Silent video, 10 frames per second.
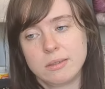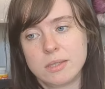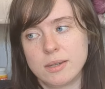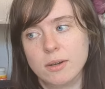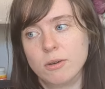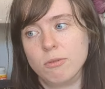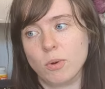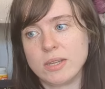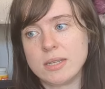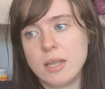So if
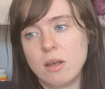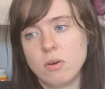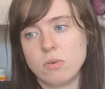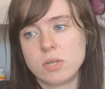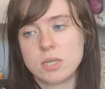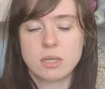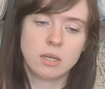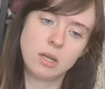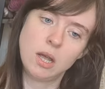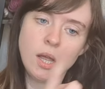you want to see those,
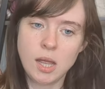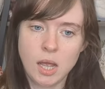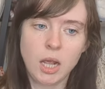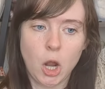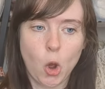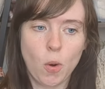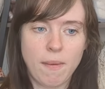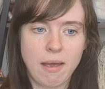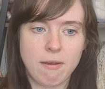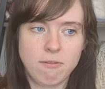go to
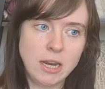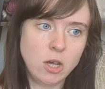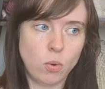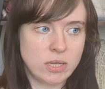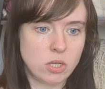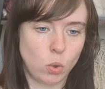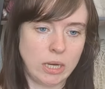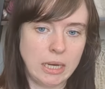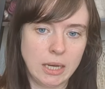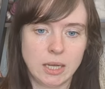my video
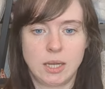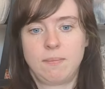history.